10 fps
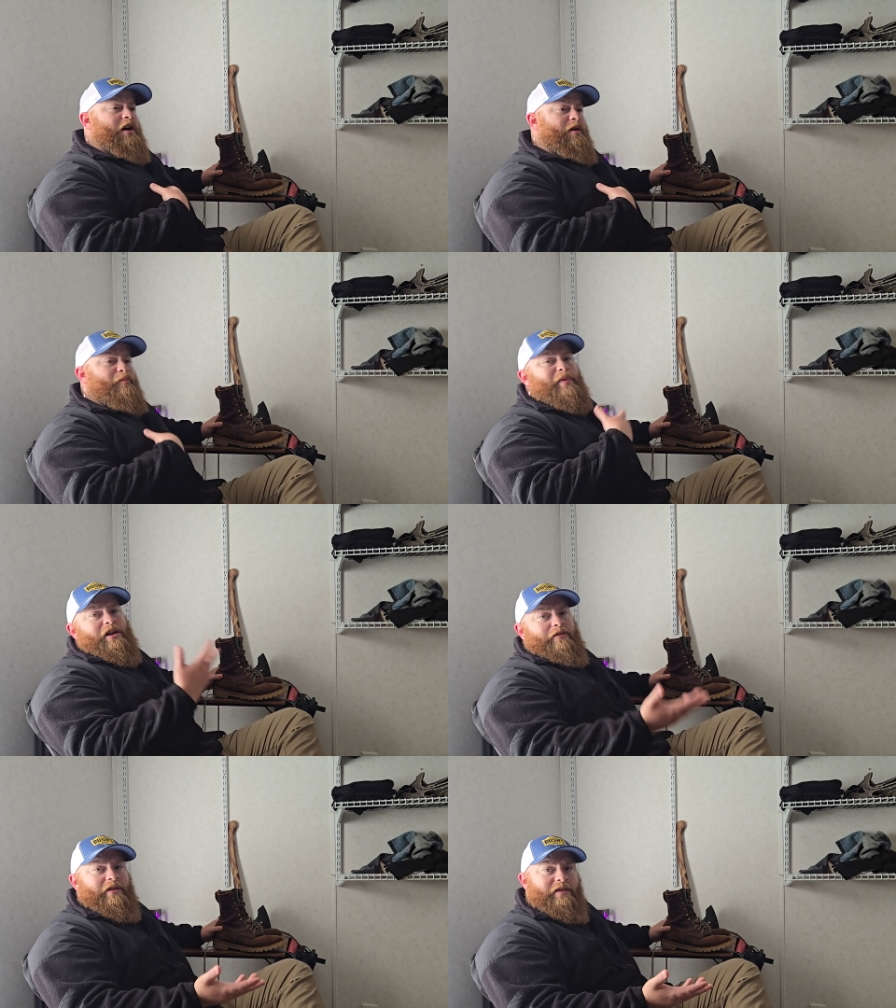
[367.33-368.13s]

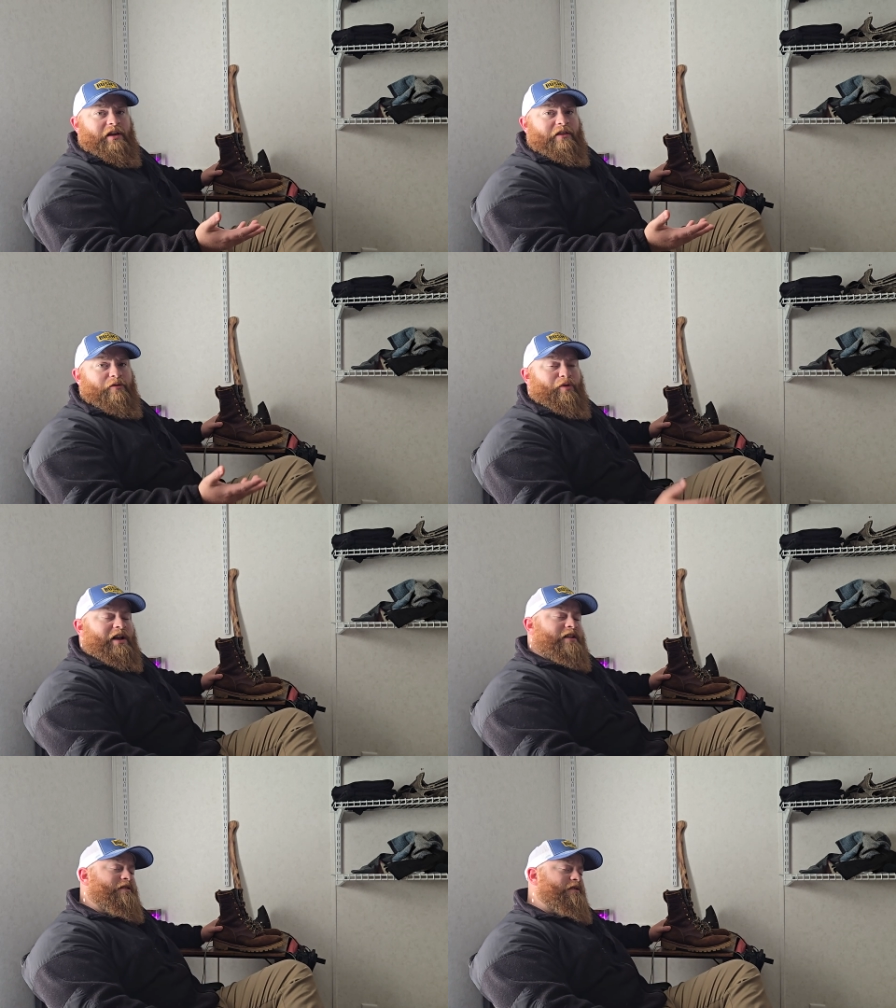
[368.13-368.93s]
better than the other
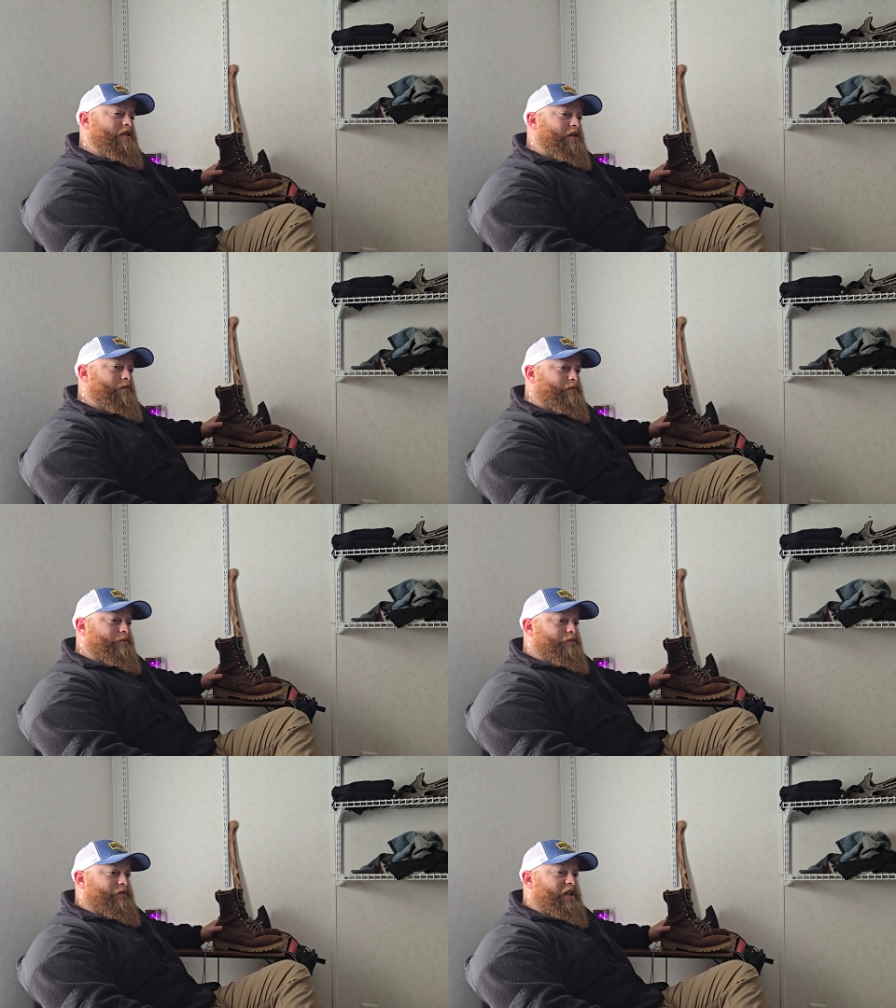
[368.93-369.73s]
brands
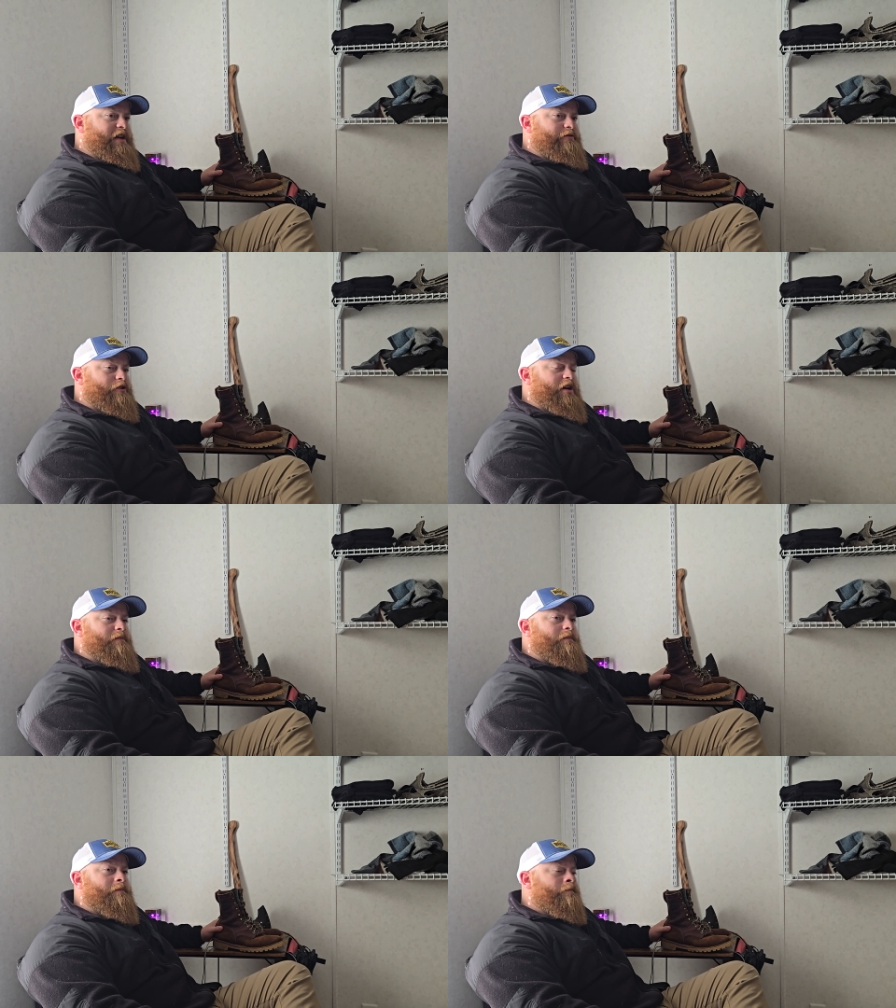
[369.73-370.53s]
that I've tried.